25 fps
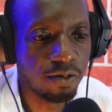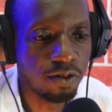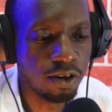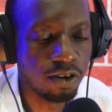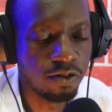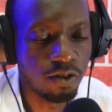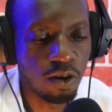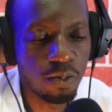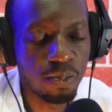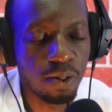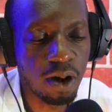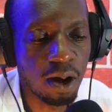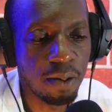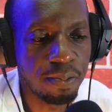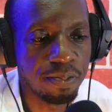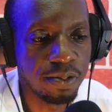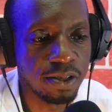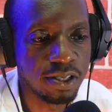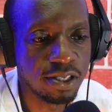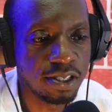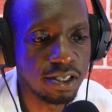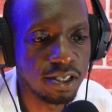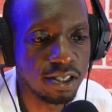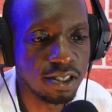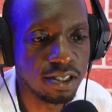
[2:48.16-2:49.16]
develop our
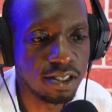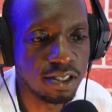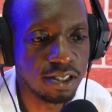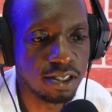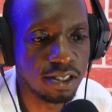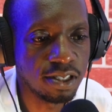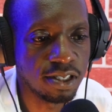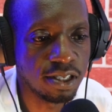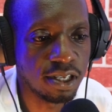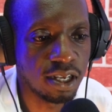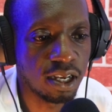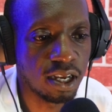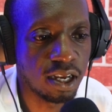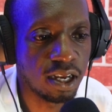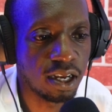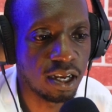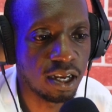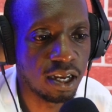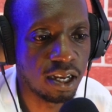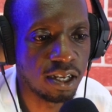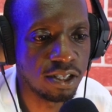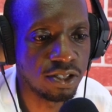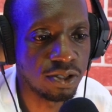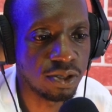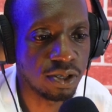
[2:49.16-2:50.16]
pieces.
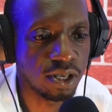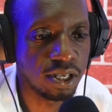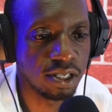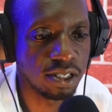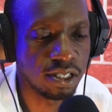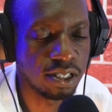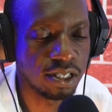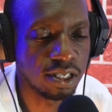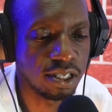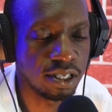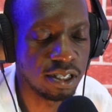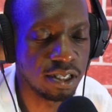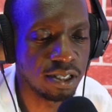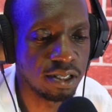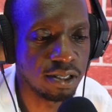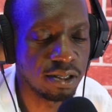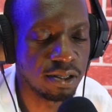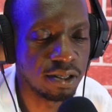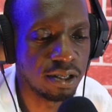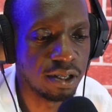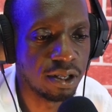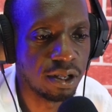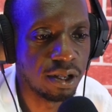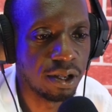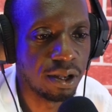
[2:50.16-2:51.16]
As you can see,
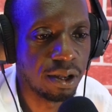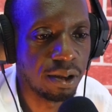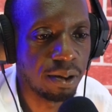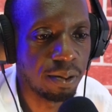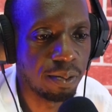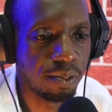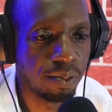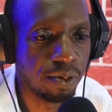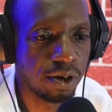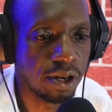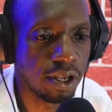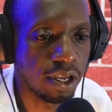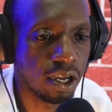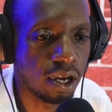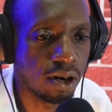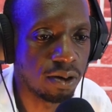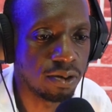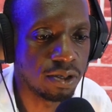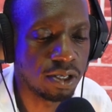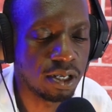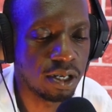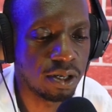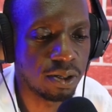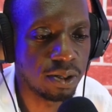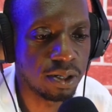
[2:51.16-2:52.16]
bring
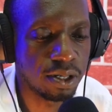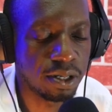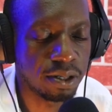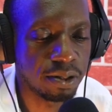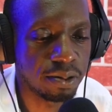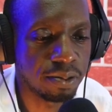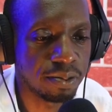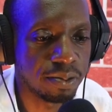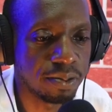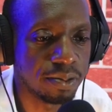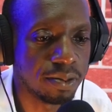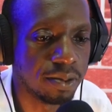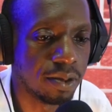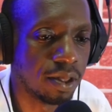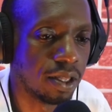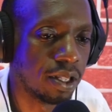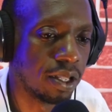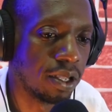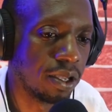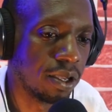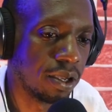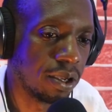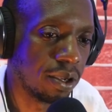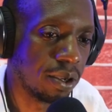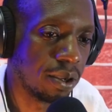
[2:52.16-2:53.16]
out our
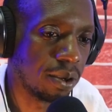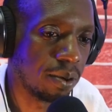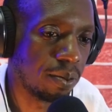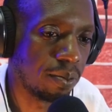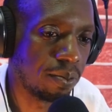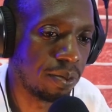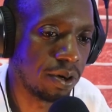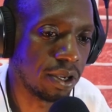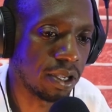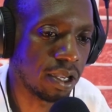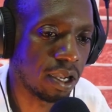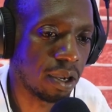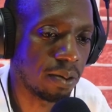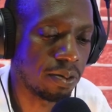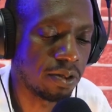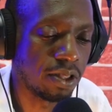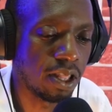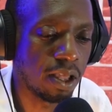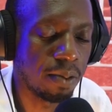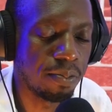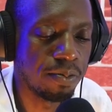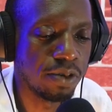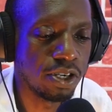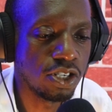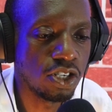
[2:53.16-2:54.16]
bring
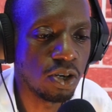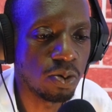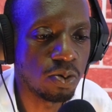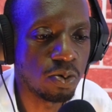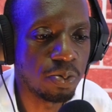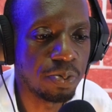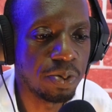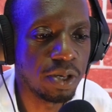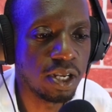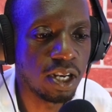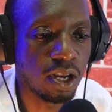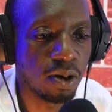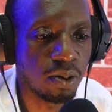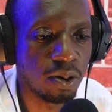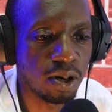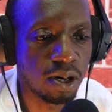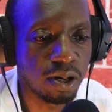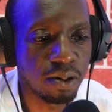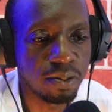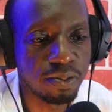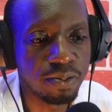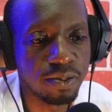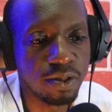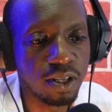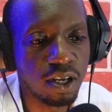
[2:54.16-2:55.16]
up their bishop to pin
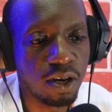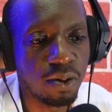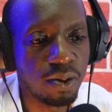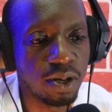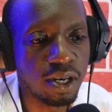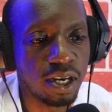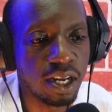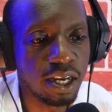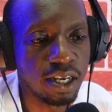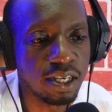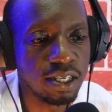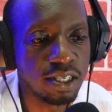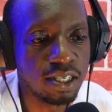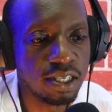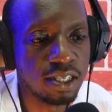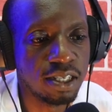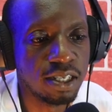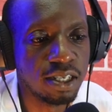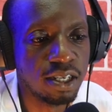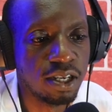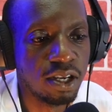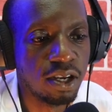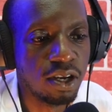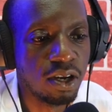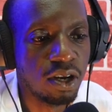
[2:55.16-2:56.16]
our our
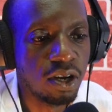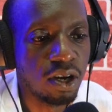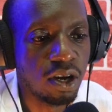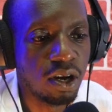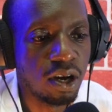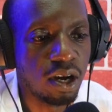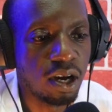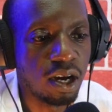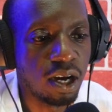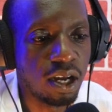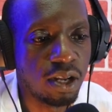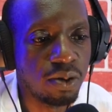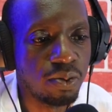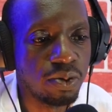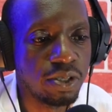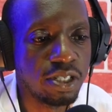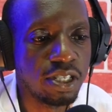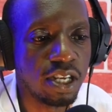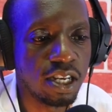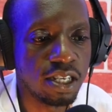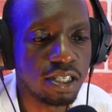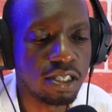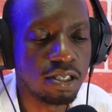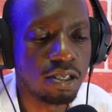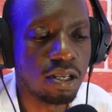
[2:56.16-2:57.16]
knight, and we
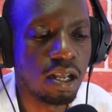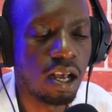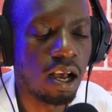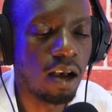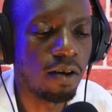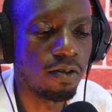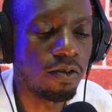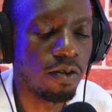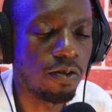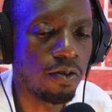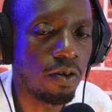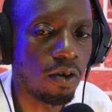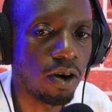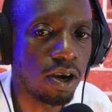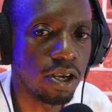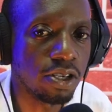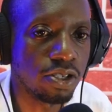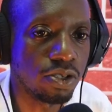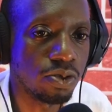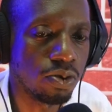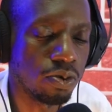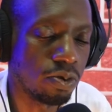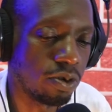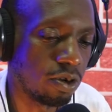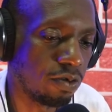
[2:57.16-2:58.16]
just have to
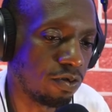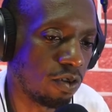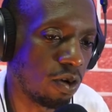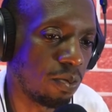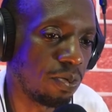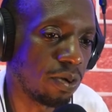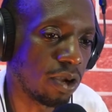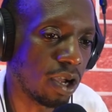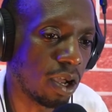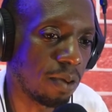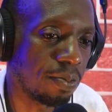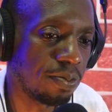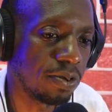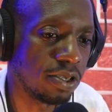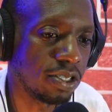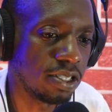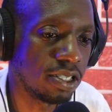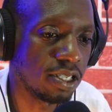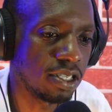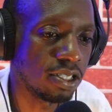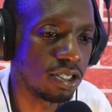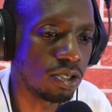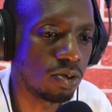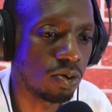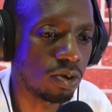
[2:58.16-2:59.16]
focus on developing our
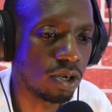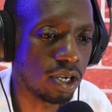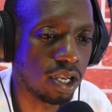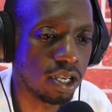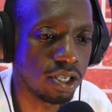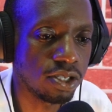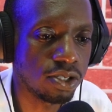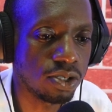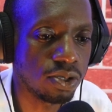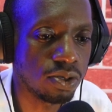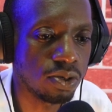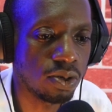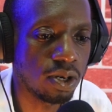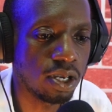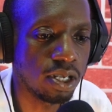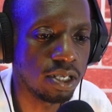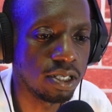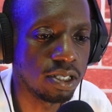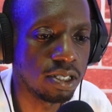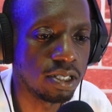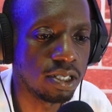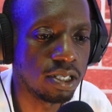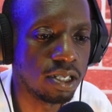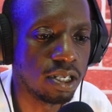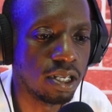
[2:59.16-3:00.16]
pieces to castle
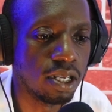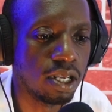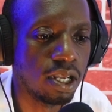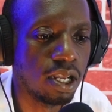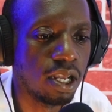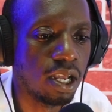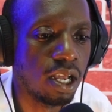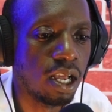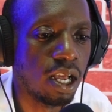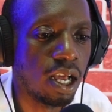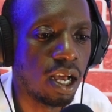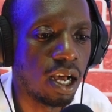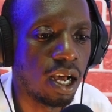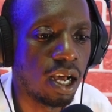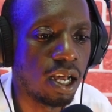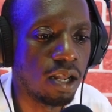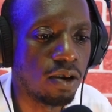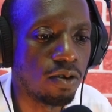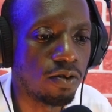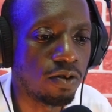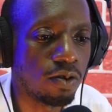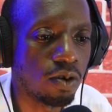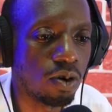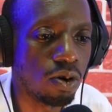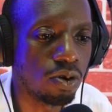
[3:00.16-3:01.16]
and
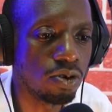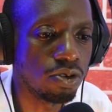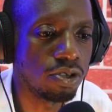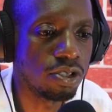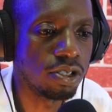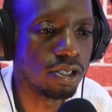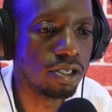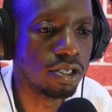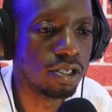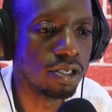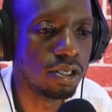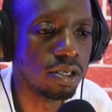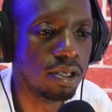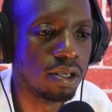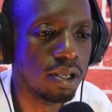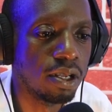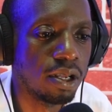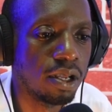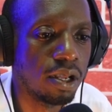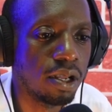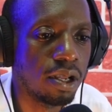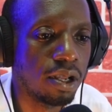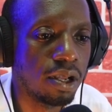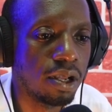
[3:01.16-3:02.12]
and of course